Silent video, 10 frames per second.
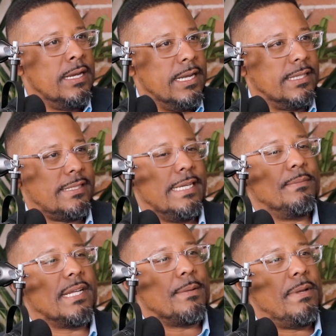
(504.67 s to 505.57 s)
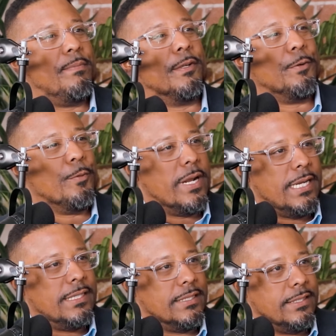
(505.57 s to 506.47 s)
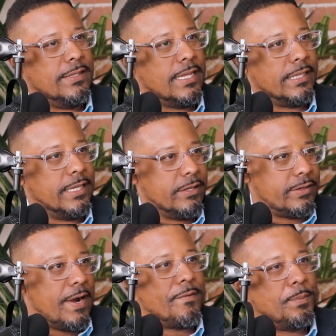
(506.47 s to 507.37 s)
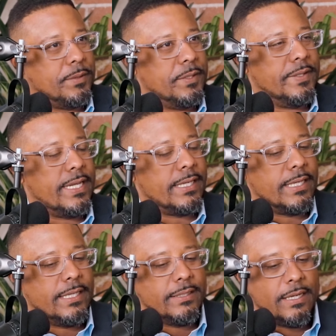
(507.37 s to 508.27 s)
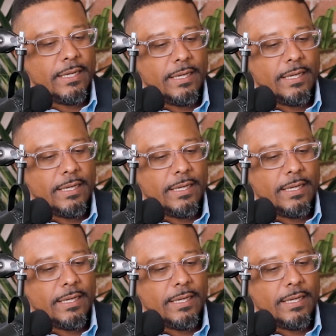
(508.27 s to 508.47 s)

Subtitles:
It seems like people are ready to do that again. They're comfortable doing that again.